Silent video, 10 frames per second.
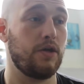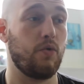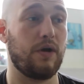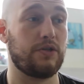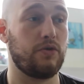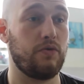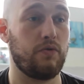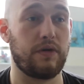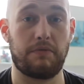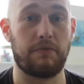you want
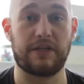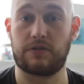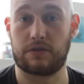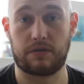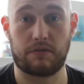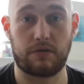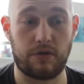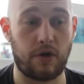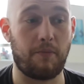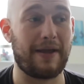to,
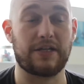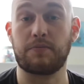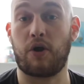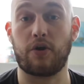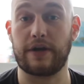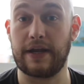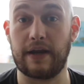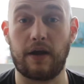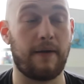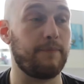make it smaller
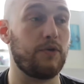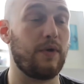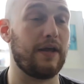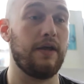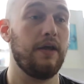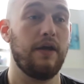again, you want to